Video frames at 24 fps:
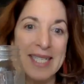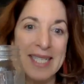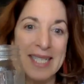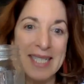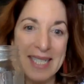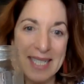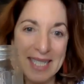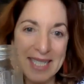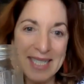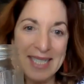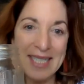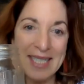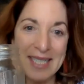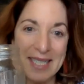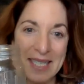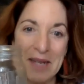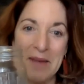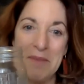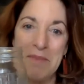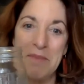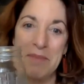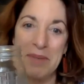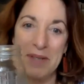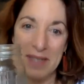
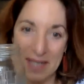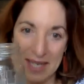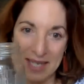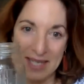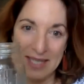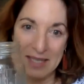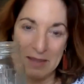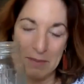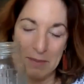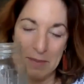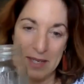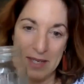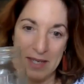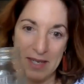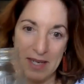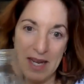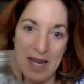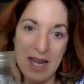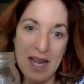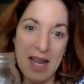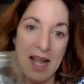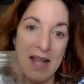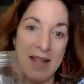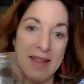Displacement.
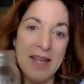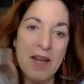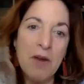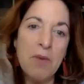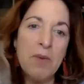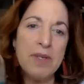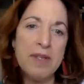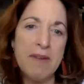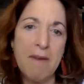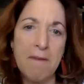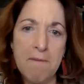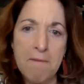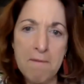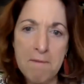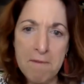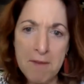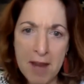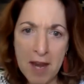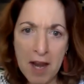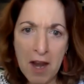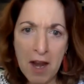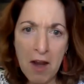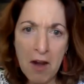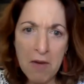There was a
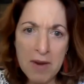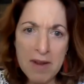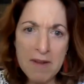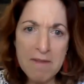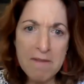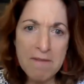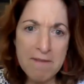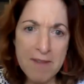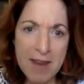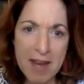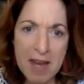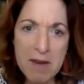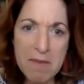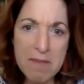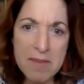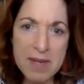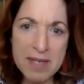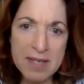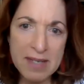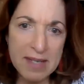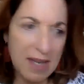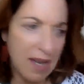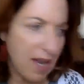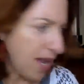very
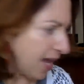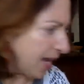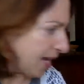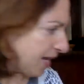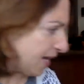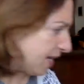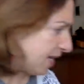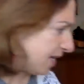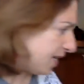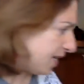famous guy and